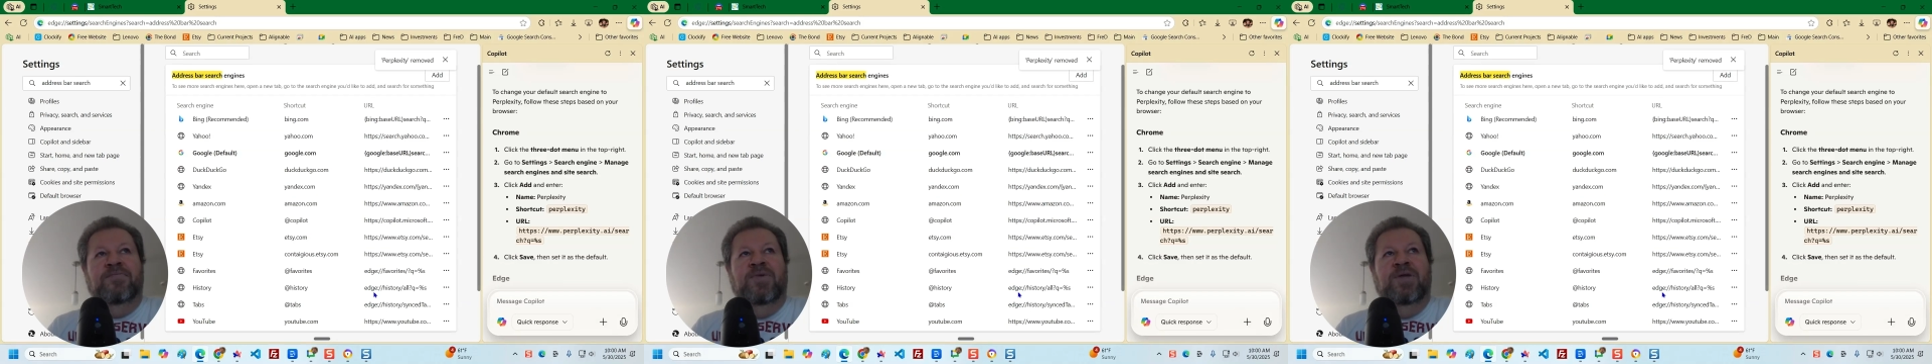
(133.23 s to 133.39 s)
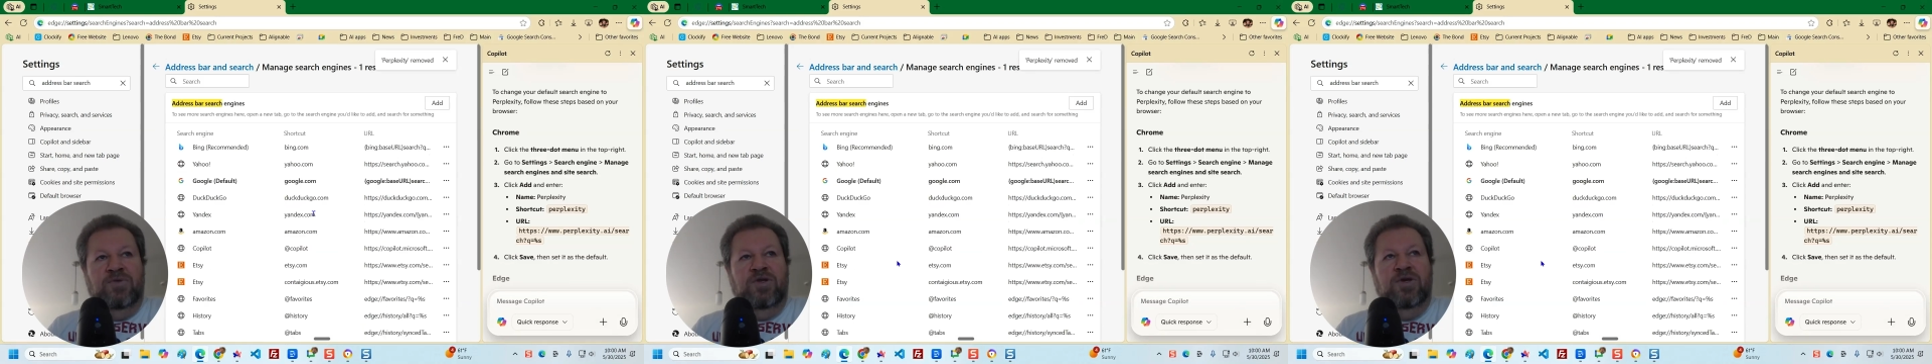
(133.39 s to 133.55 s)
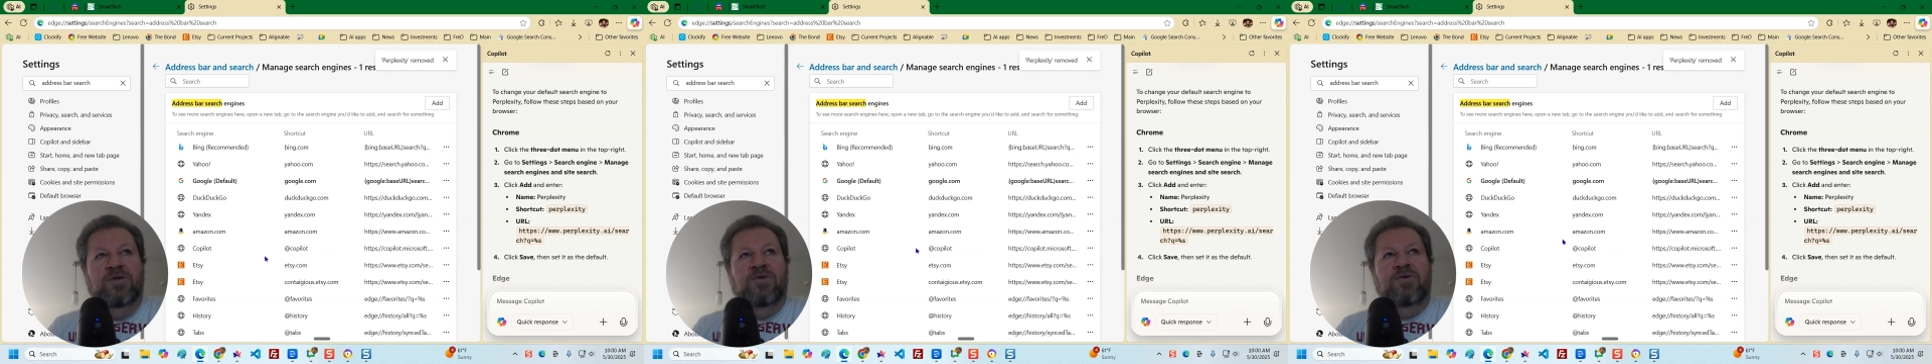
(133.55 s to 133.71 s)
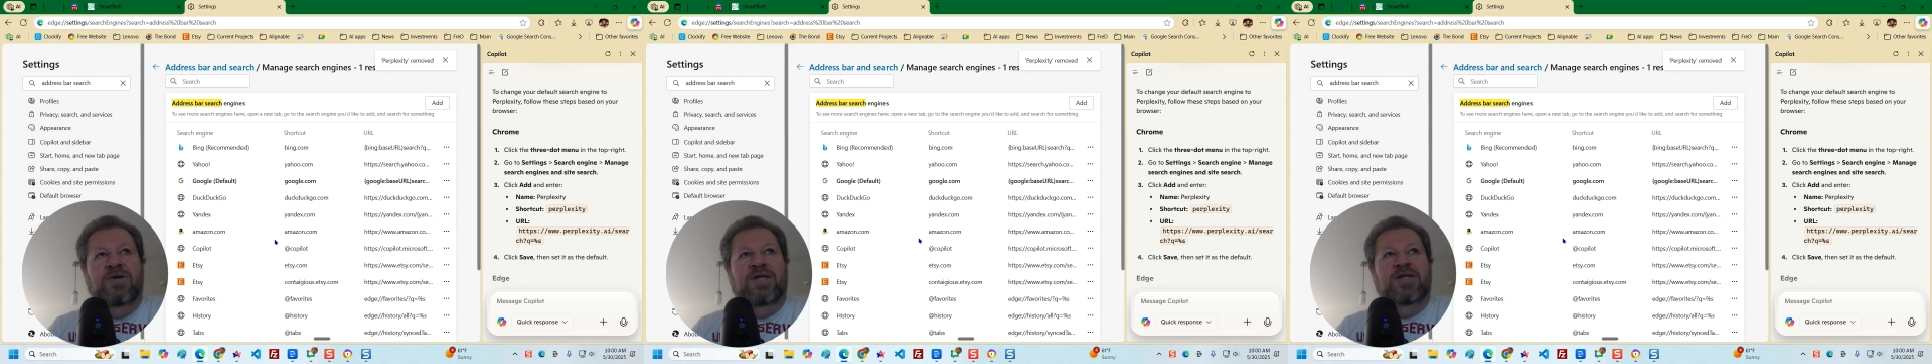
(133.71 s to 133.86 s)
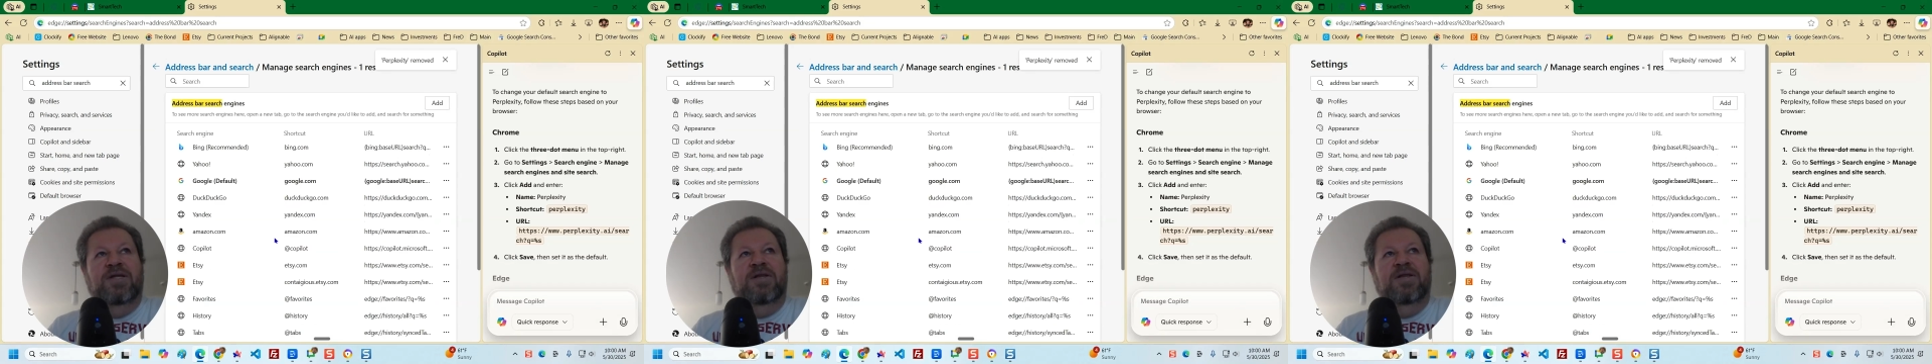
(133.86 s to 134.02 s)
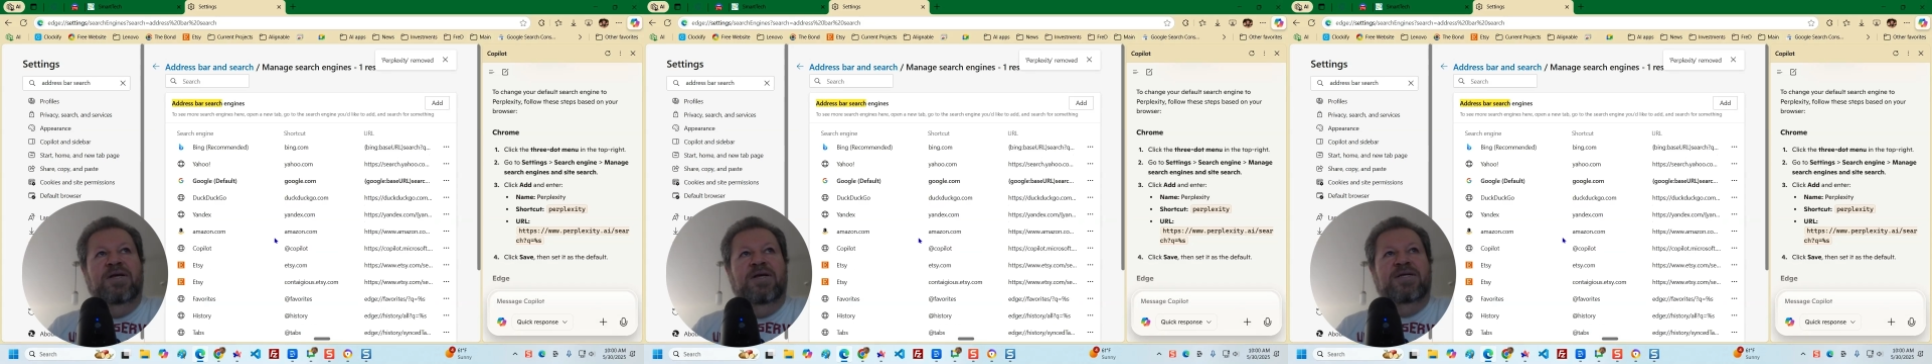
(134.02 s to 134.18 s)
And you look at
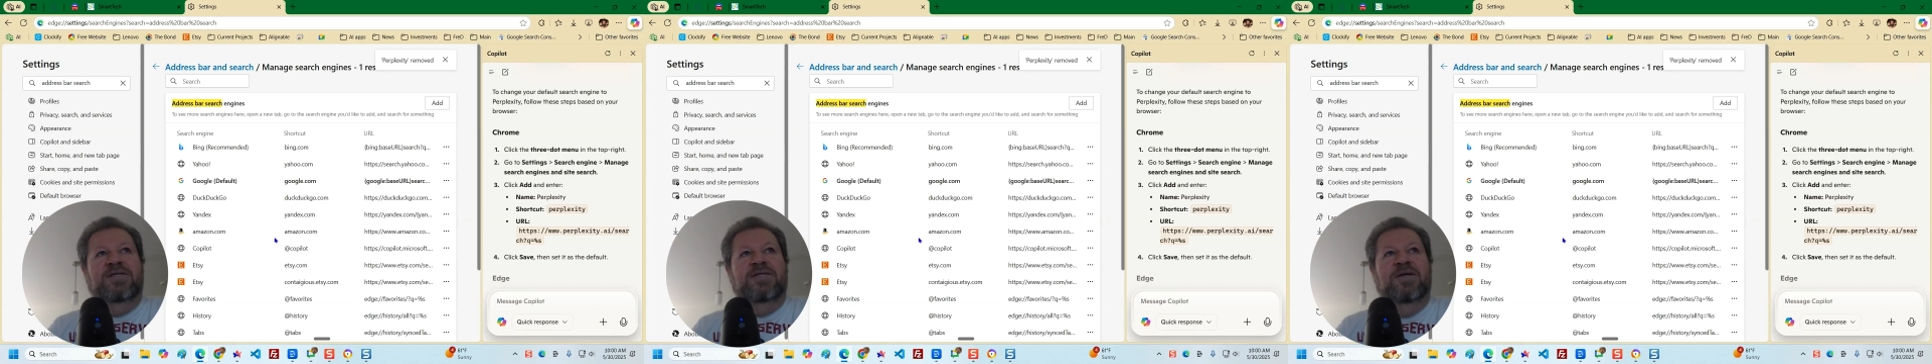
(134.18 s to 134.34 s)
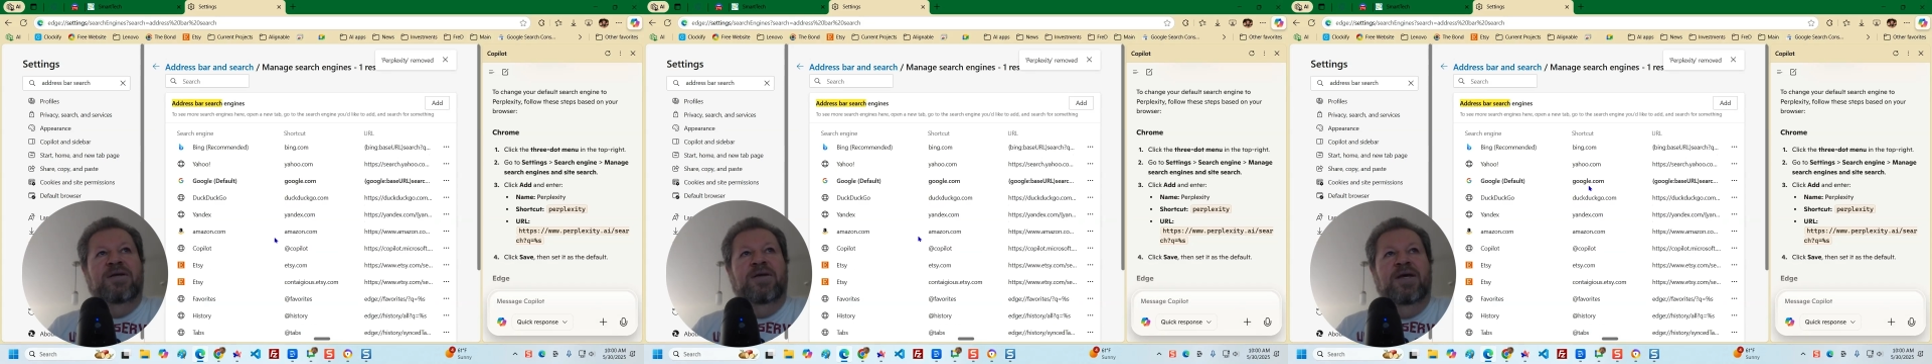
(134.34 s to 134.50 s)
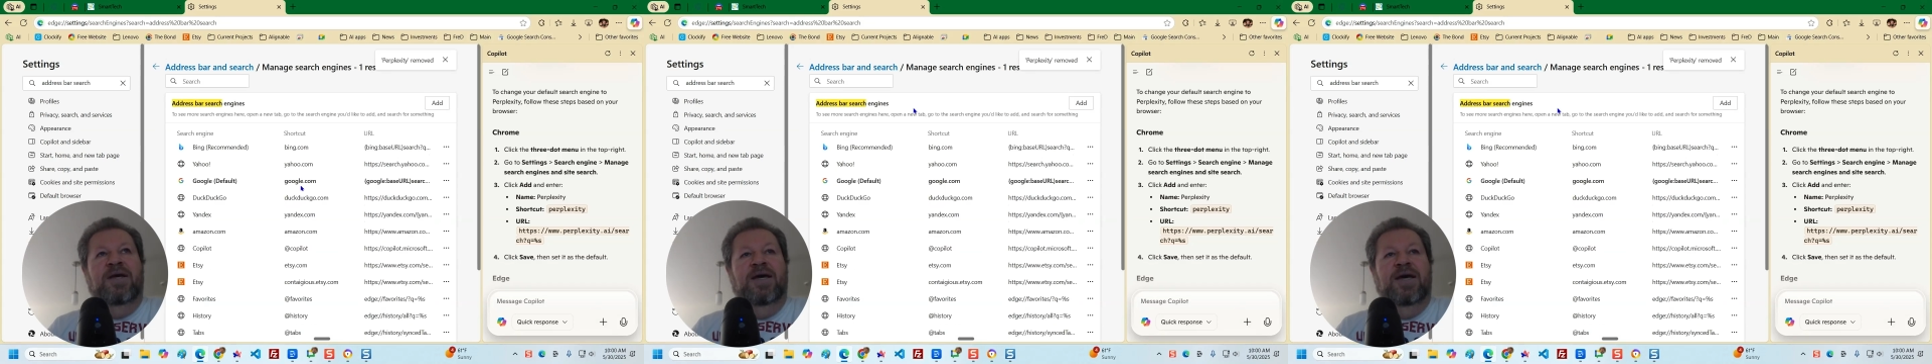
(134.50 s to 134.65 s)
the list